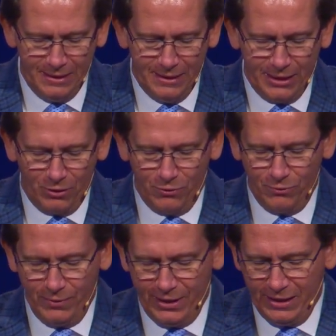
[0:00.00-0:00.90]
And
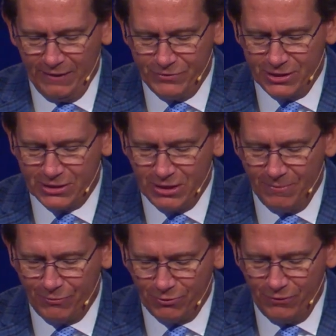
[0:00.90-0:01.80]
Lord, we have just
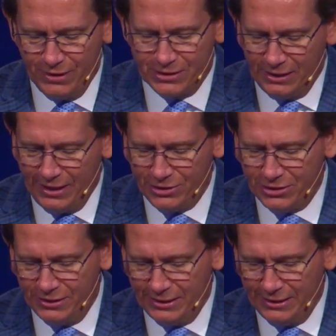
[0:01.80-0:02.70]
come through this election,